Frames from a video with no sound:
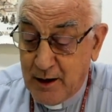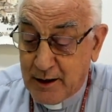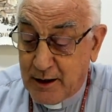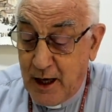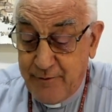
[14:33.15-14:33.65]

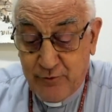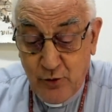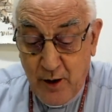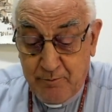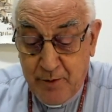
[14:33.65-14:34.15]
gave to
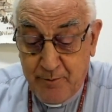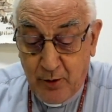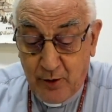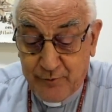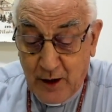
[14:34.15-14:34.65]
the
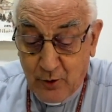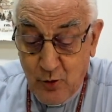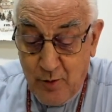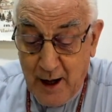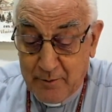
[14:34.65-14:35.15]
people of
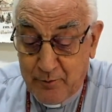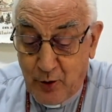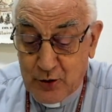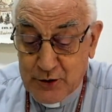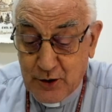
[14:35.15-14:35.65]
Tacubar
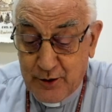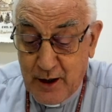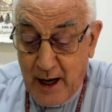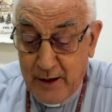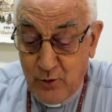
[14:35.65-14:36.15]
portion
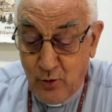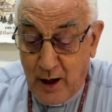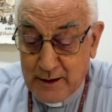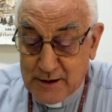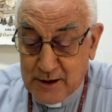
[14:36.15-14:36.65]

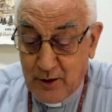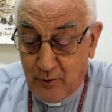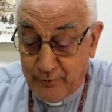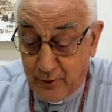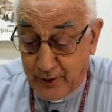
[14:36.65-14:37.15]

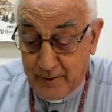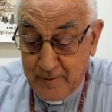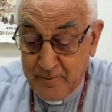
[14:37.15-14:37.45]
9104,